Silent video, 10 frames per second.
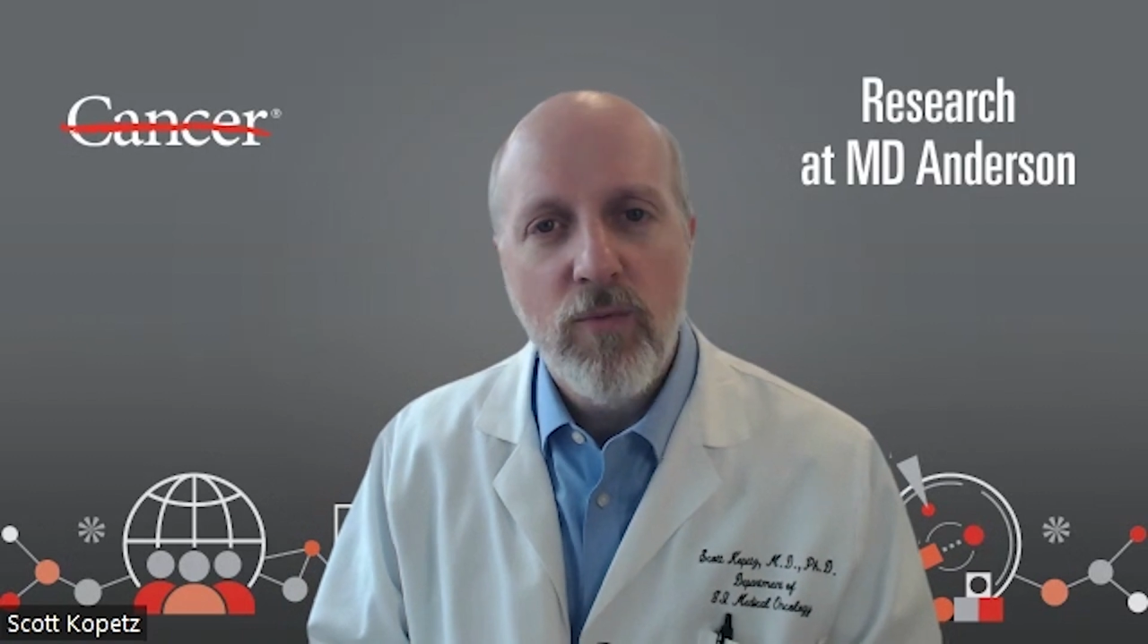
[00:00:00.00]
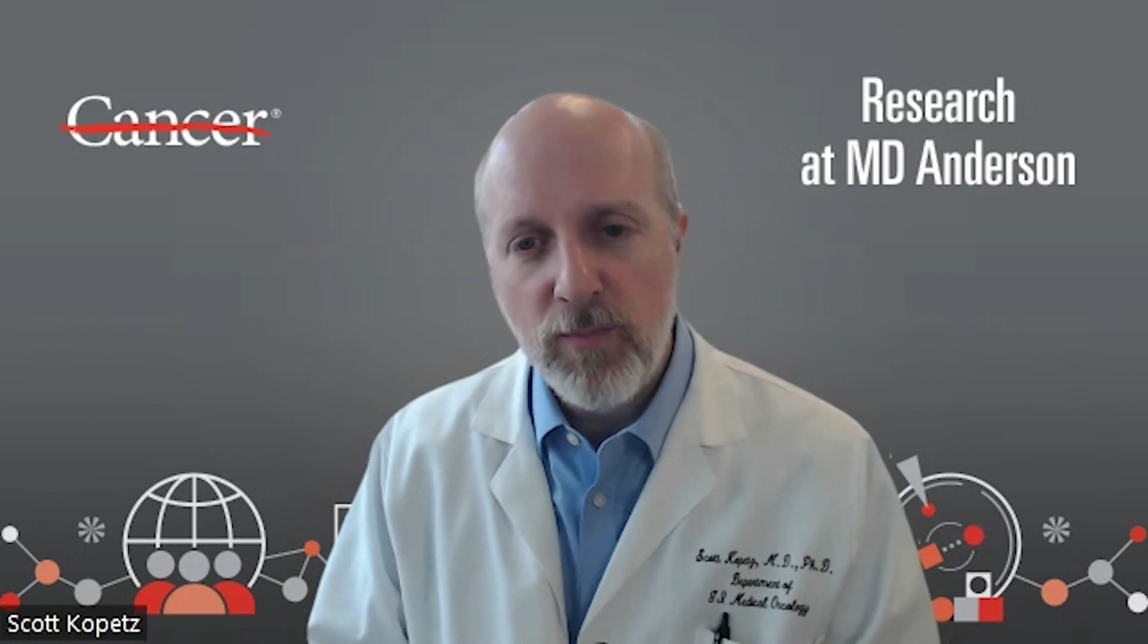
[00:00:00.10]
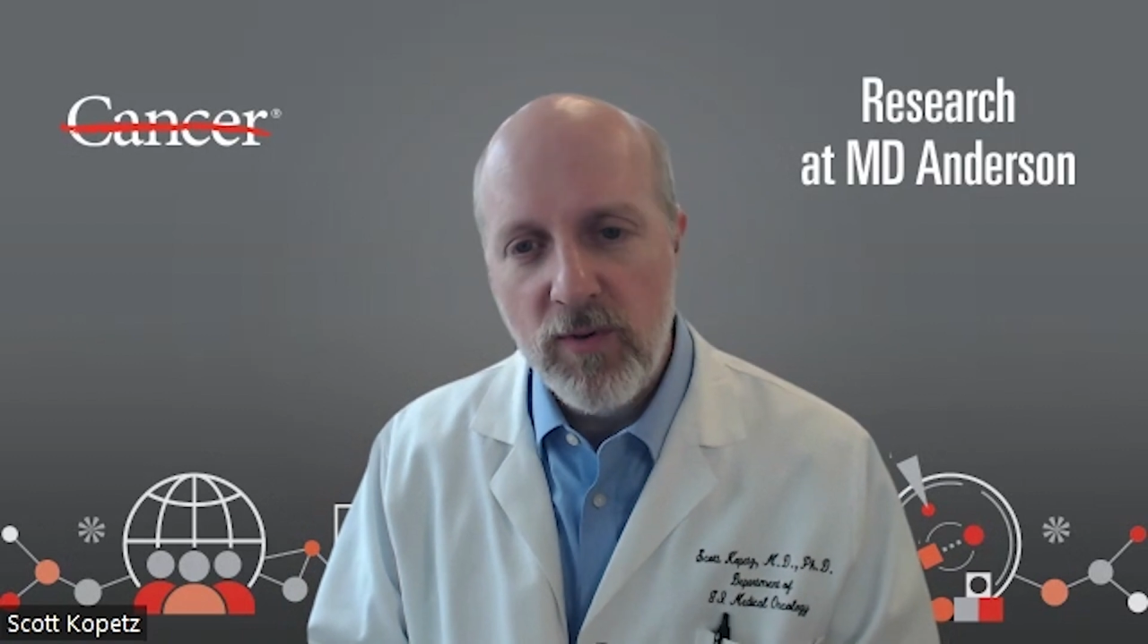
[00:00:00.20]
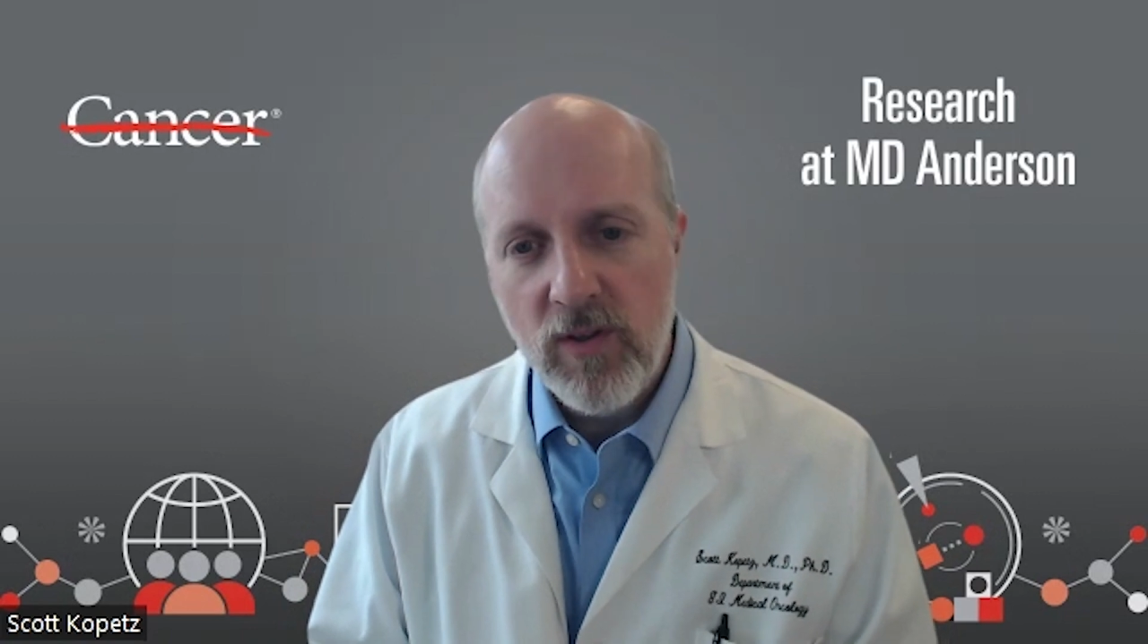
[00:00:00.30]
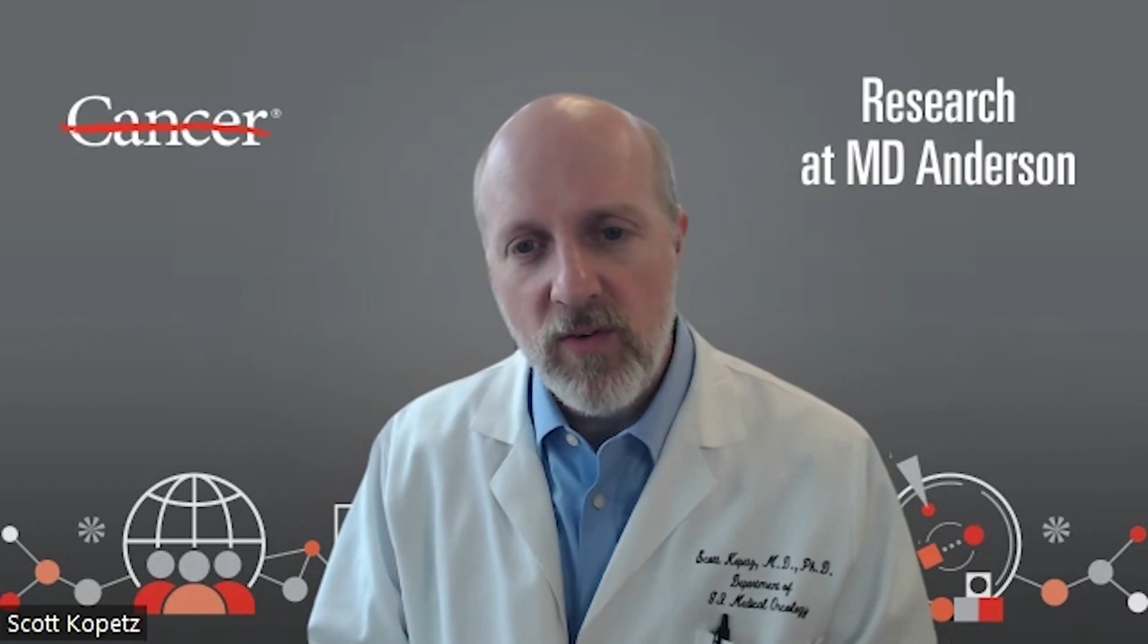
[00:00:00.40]

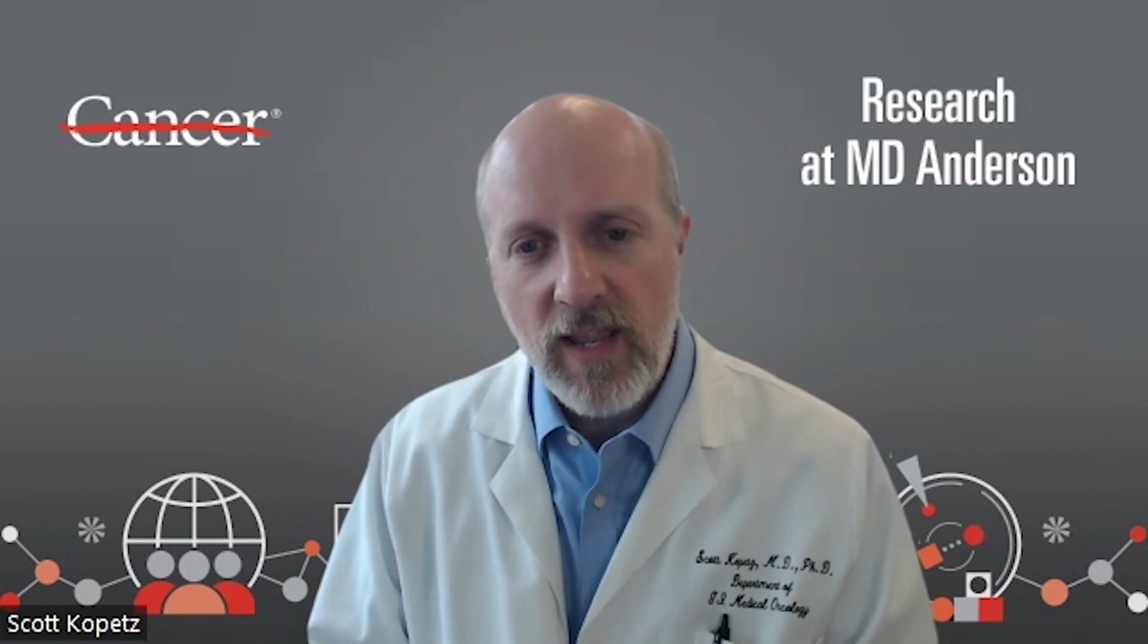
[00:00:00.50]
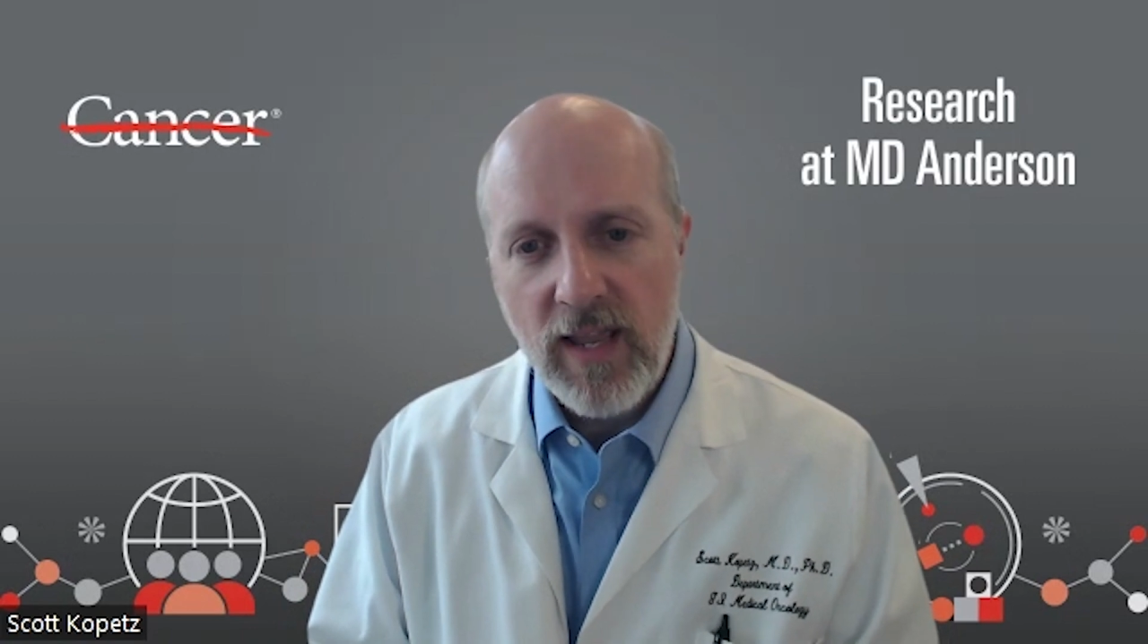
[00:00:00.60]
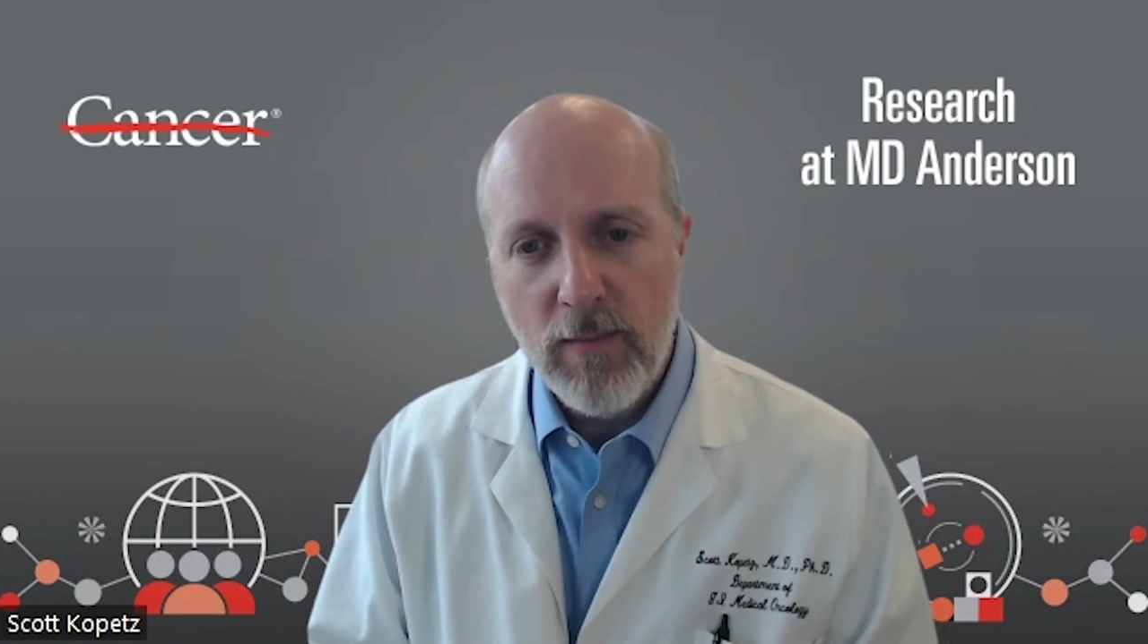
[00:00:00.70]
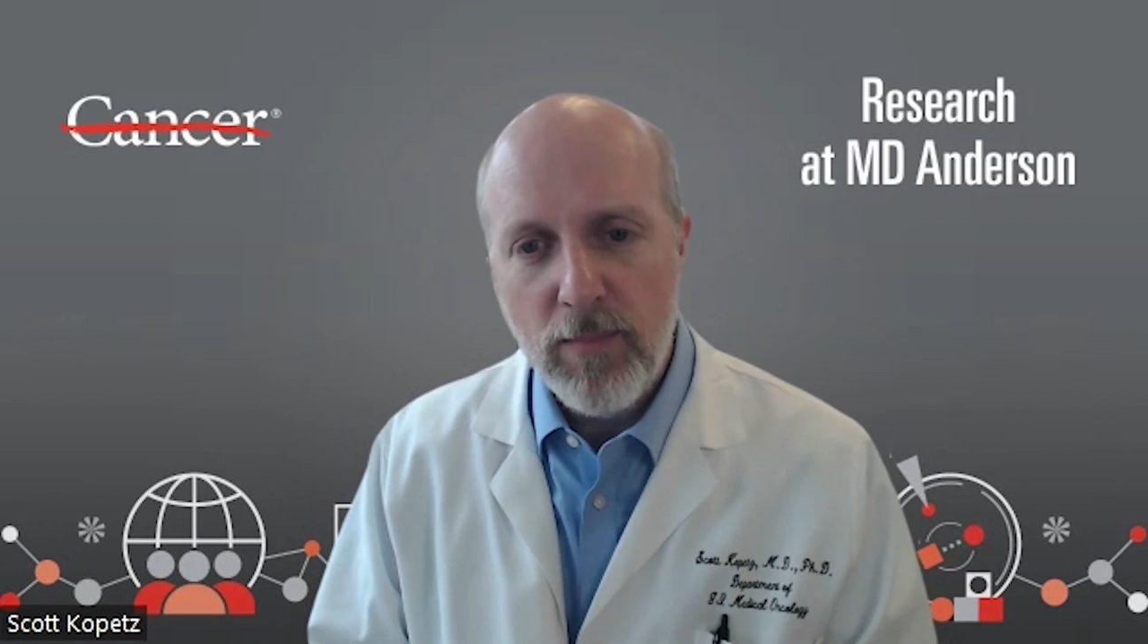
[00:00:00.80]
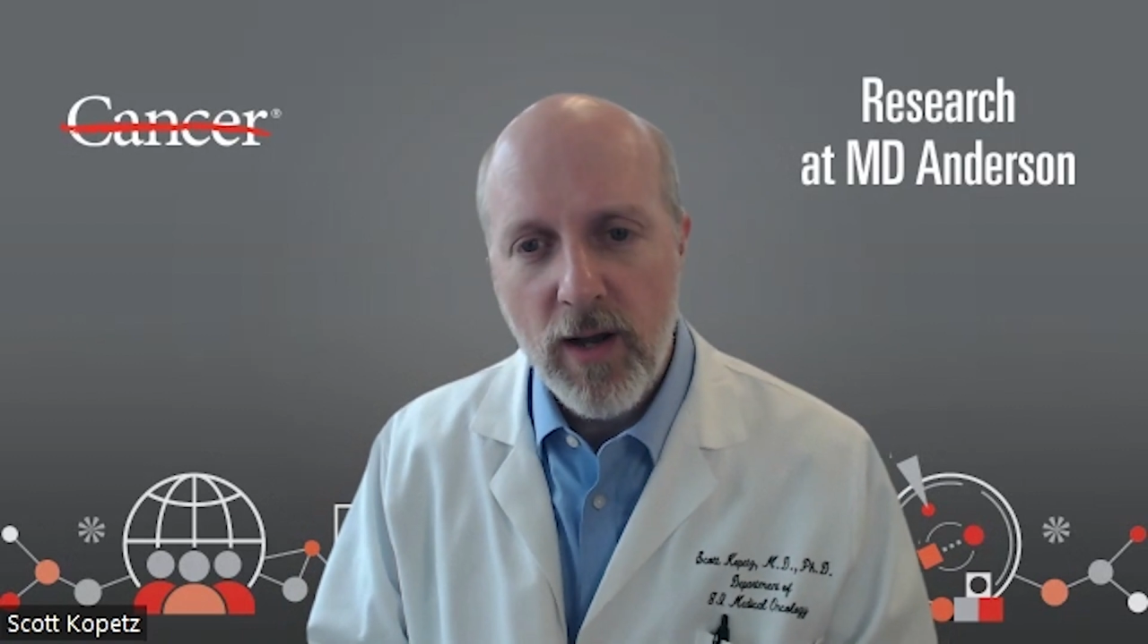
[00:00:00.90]
specific
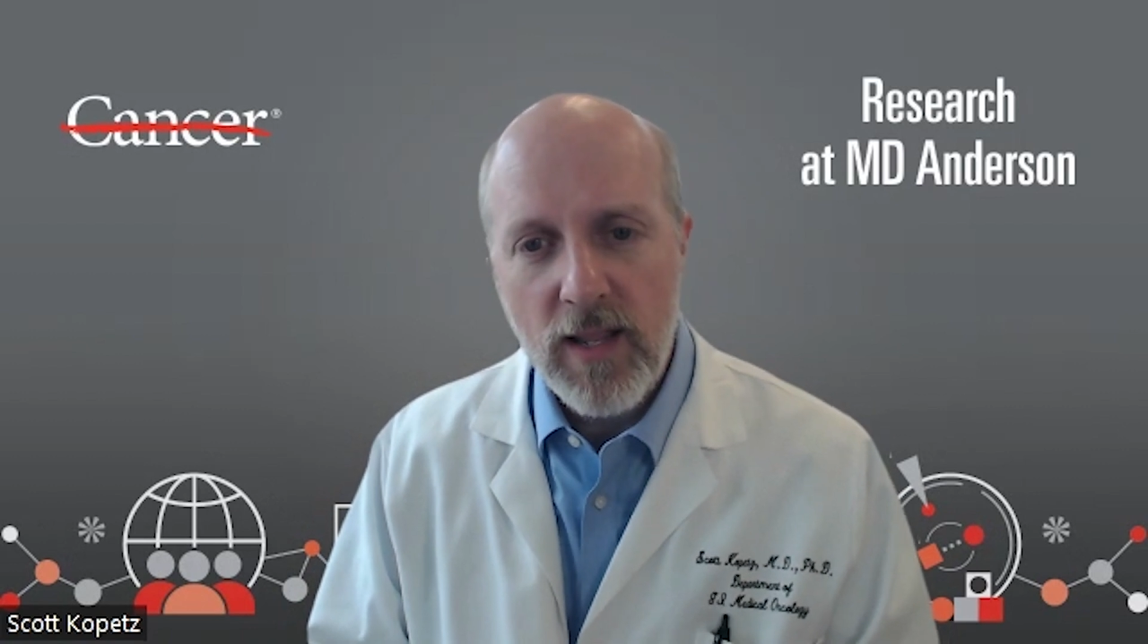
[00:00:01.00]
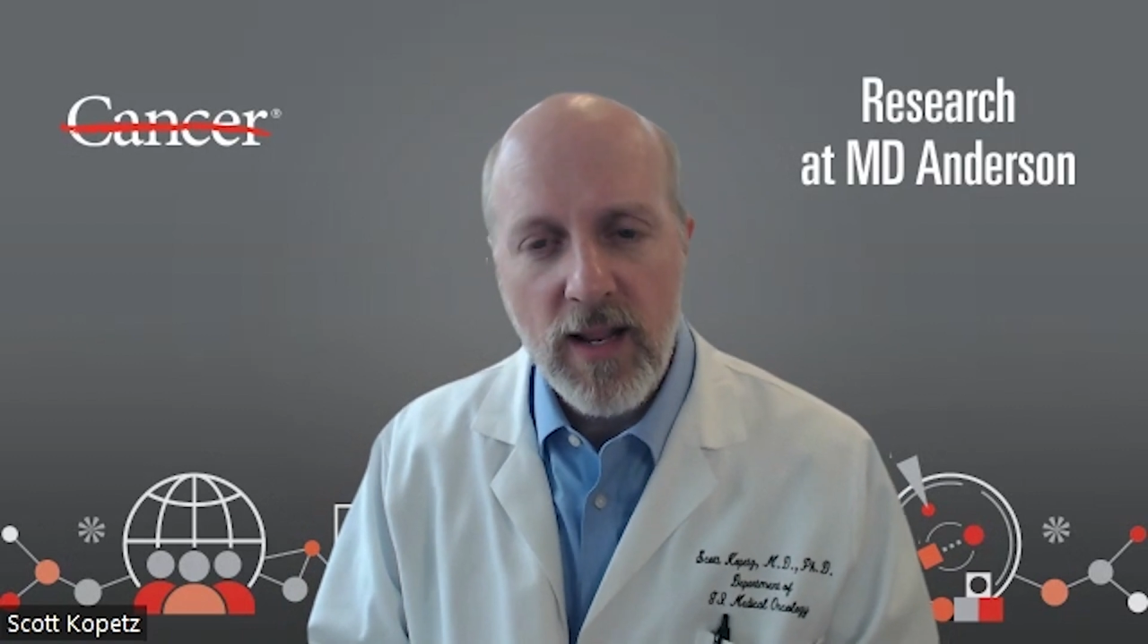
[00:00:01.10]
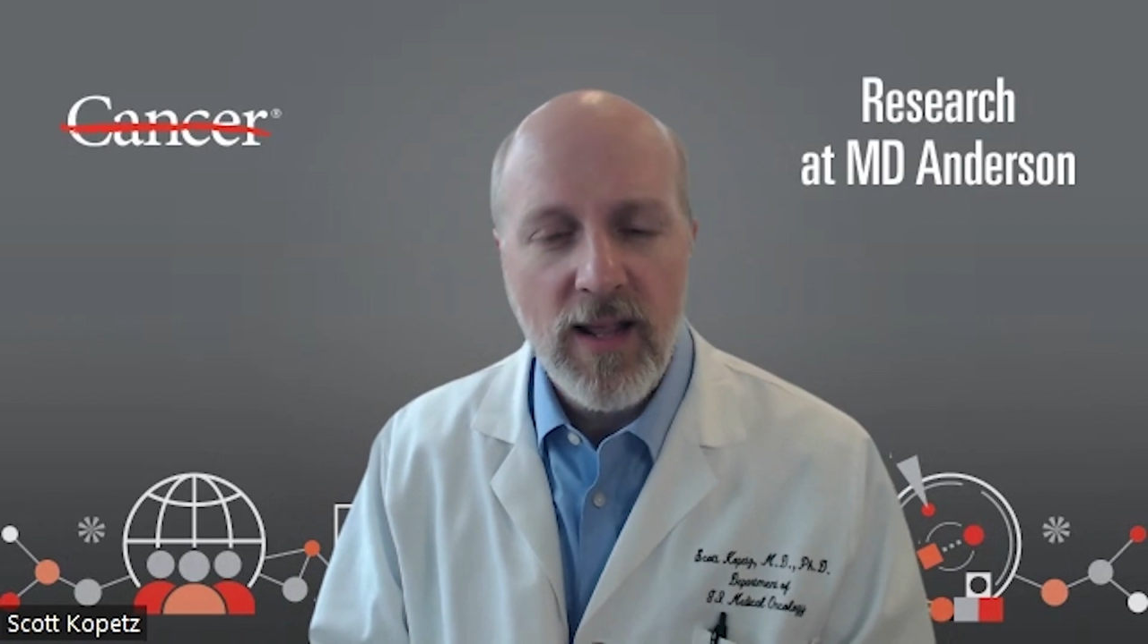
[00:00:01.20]
antibody.